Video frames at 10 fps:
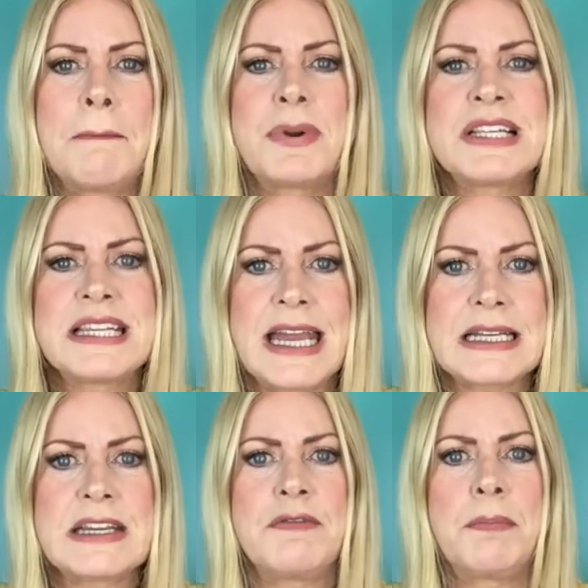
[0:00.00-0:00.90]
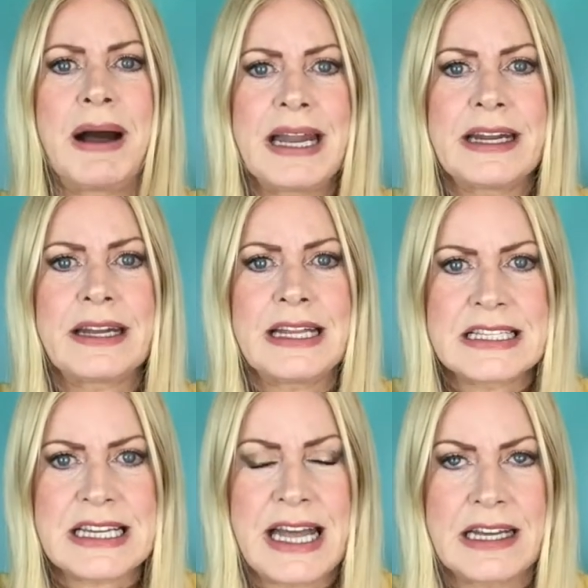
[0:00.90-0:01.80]
protective barrier
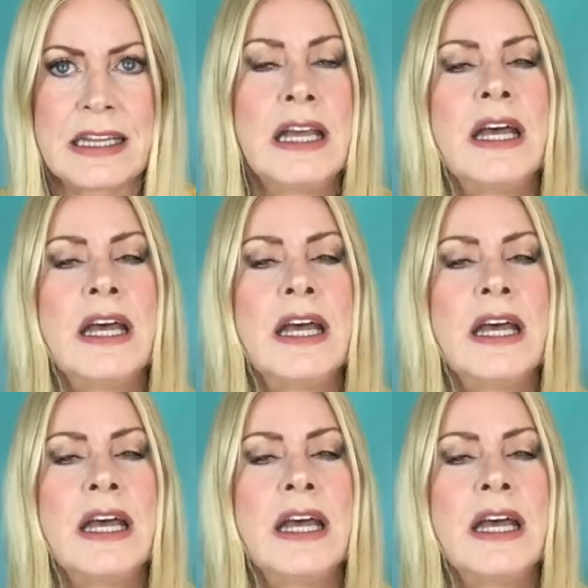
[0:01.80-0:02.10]
intact.